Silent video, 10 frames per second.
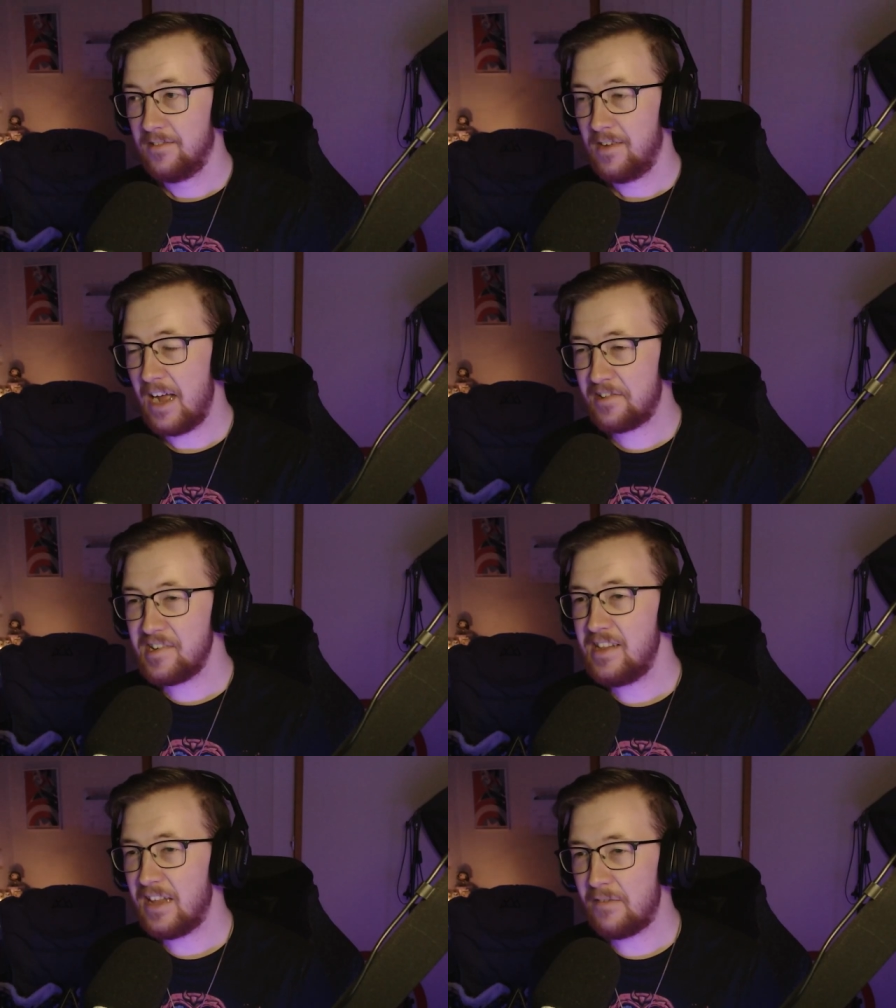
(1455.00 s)
I
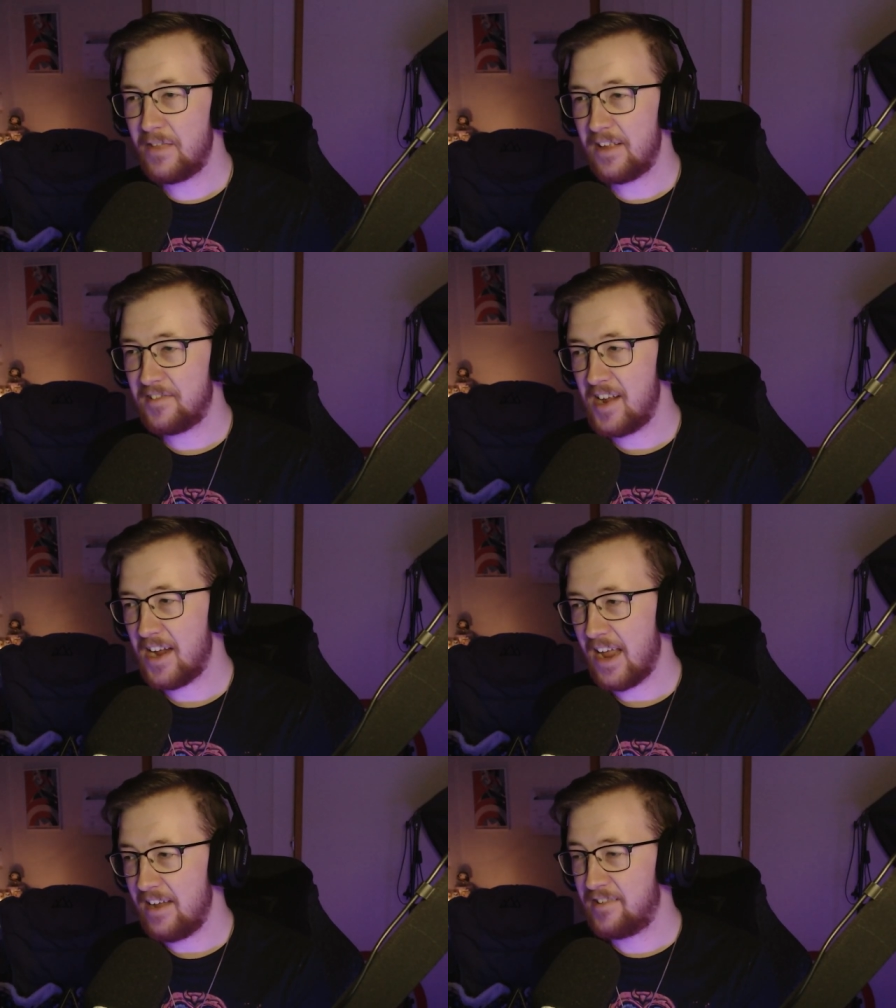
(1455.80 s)
actually love that
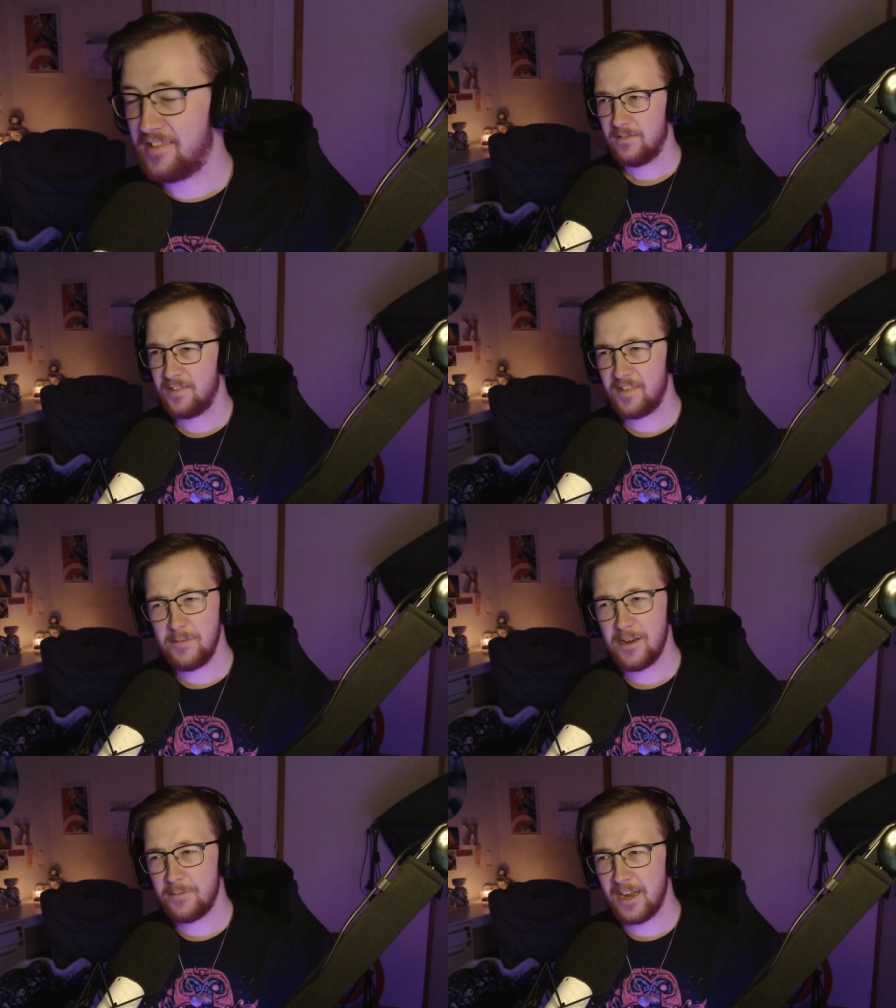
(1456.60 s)
staircase. Does that
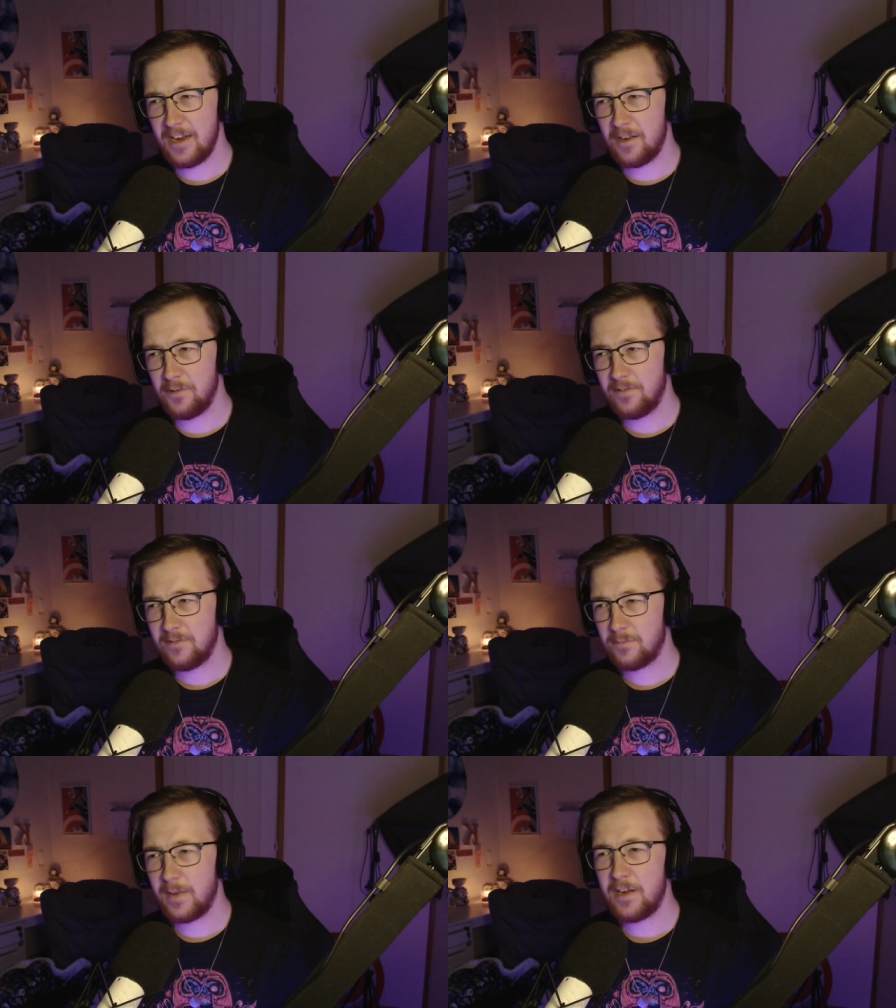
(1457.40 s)
mean I'm getting old?
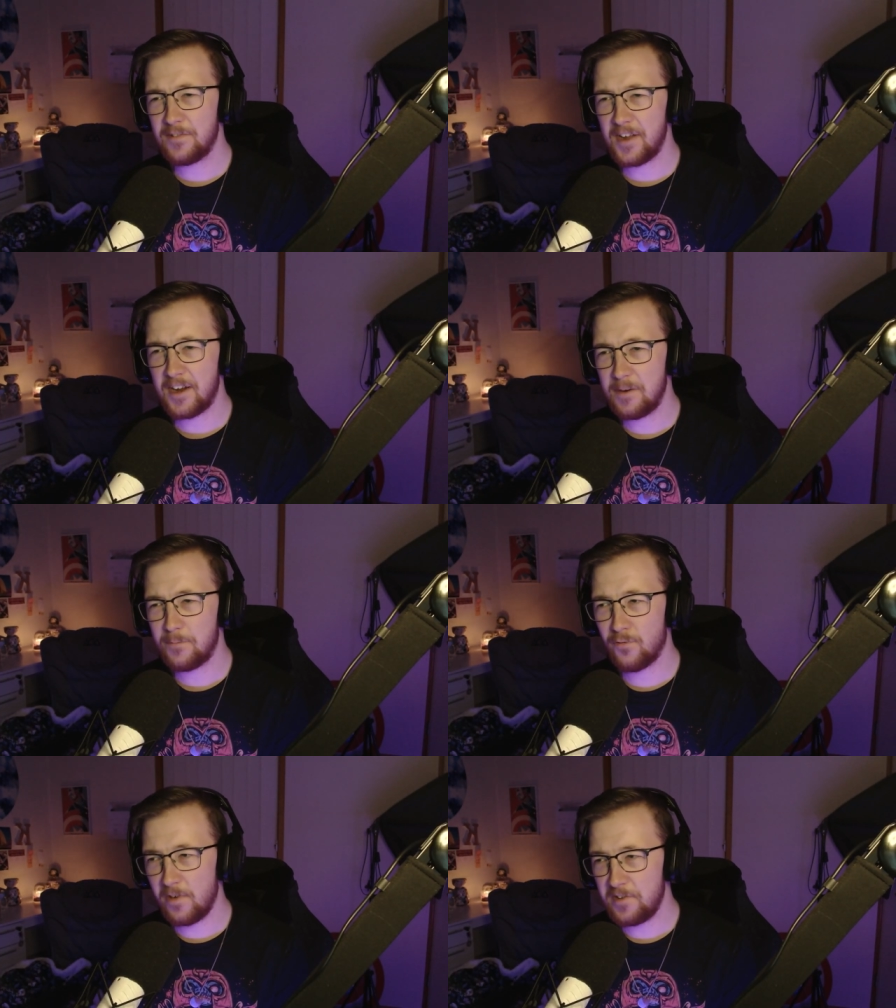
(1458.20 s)
Because I can
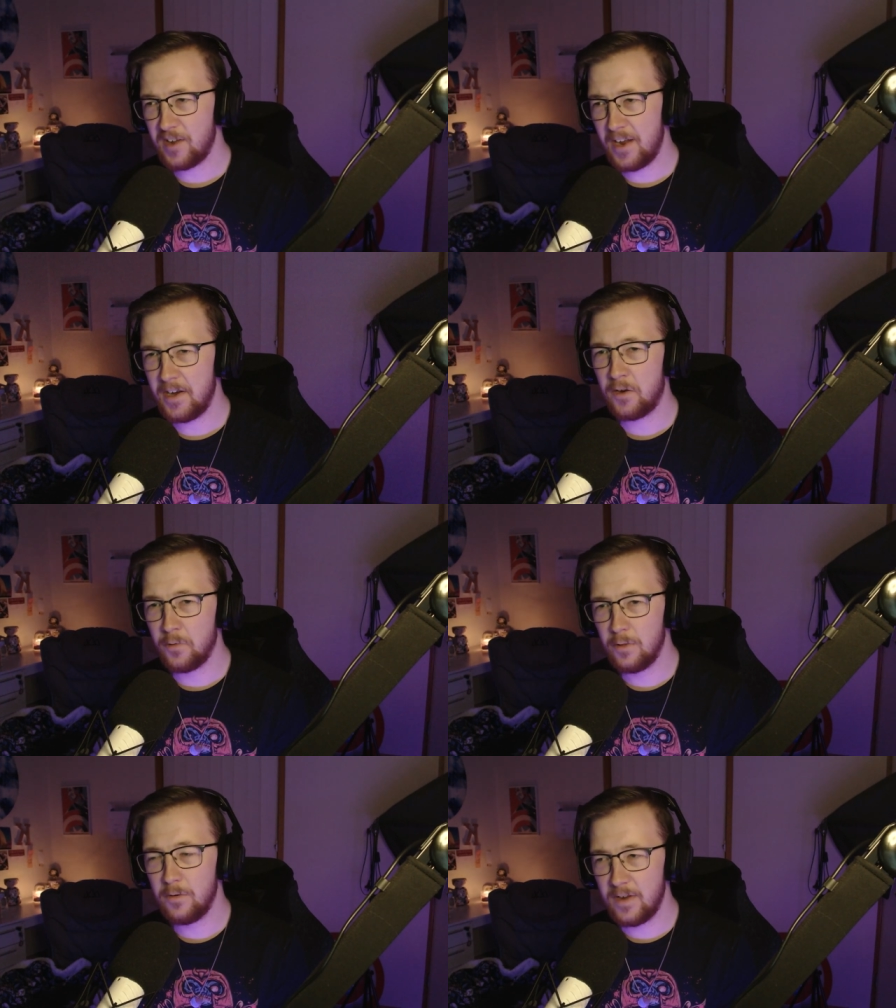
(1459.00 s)
appreciate a
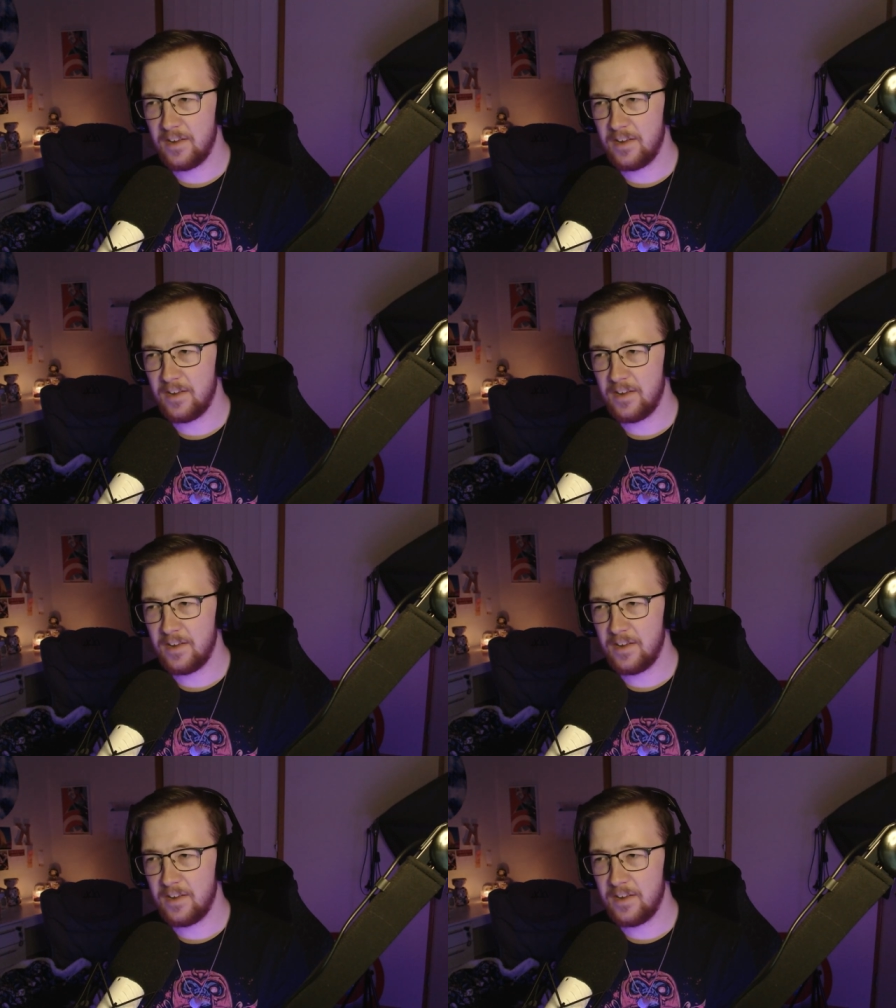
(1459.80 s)
good looking